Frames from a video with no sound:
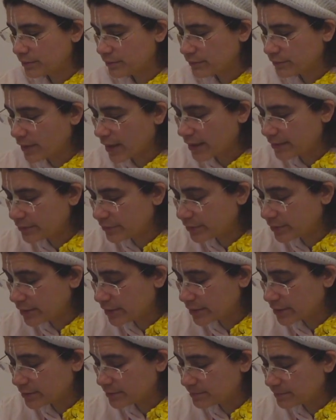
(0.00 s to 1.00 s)
Rather,
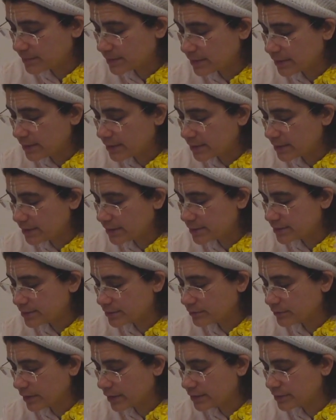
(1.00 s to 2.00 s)
he completely
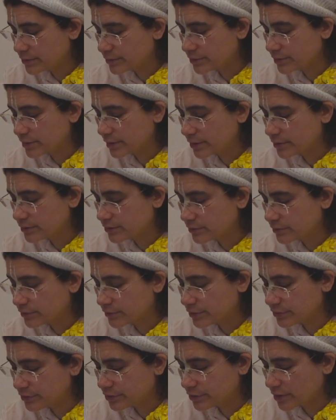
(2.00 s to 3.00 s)
surrenders unto
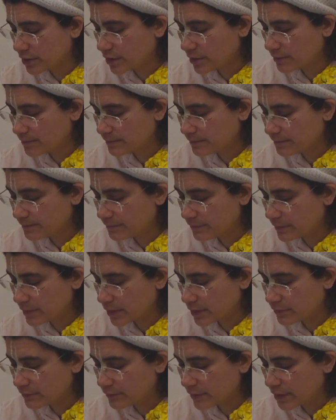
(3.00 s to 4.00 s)
Krishna
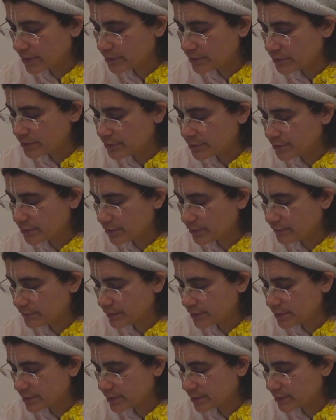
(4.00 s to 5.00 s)
and renders
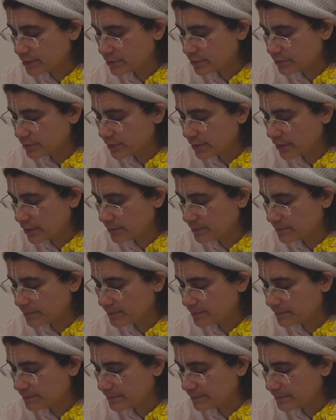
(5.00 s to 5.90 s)
service unto him.